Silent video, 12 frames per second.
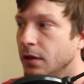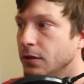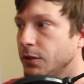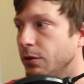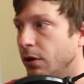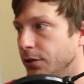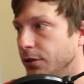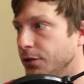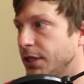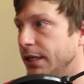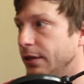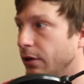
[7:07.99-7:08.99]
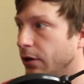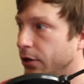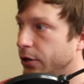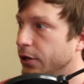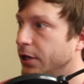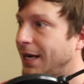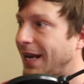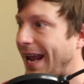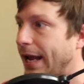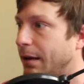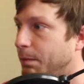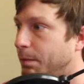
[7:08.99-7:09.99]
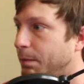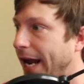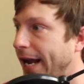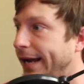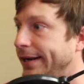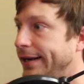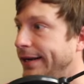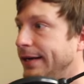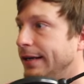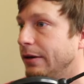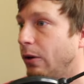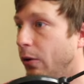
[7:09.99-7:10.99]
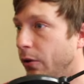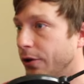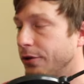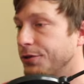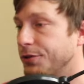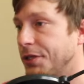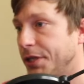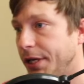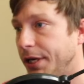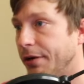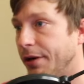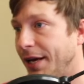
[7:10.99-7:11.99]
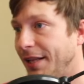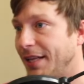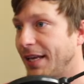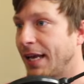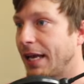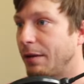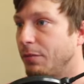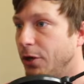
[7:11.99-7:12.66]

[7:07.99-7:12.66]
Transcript: So understand there are good and bad orders here in the game.